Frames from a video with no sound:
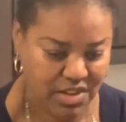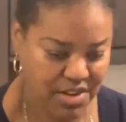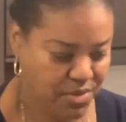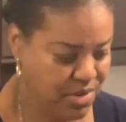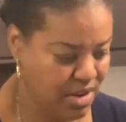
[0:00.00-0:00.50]

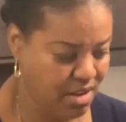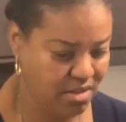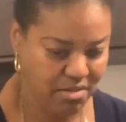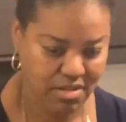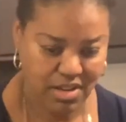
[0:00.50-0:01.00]
There we
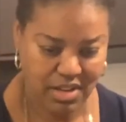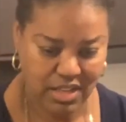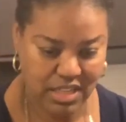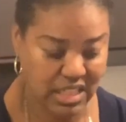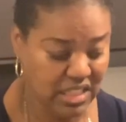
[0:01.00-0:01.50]
go.
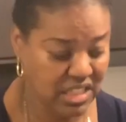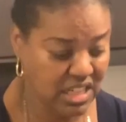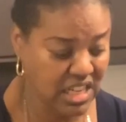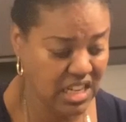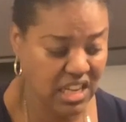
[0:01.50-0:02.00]
Doesn't
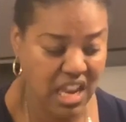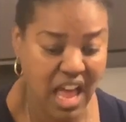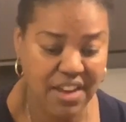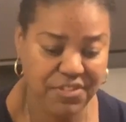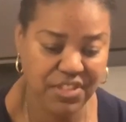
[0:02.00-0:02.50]
need a
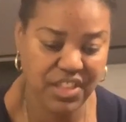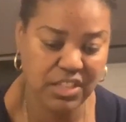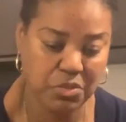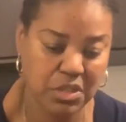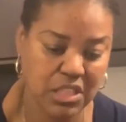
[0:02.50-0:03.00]
lot for
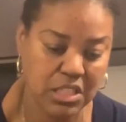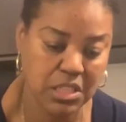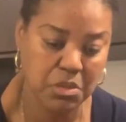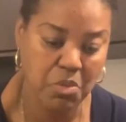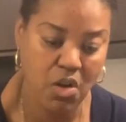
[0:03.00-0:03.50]
this one. This is a
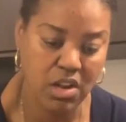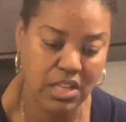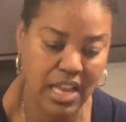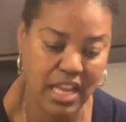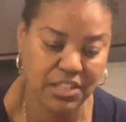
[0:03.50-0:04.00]
small
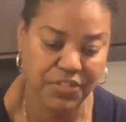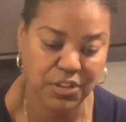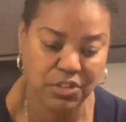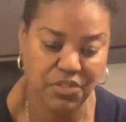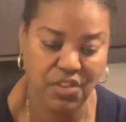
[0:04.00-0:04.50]
glass,
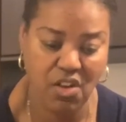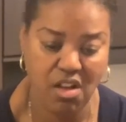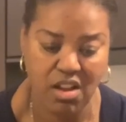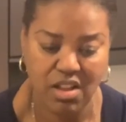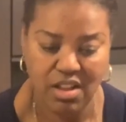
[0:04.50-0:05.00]
first of
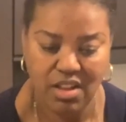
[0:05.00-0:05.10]
all.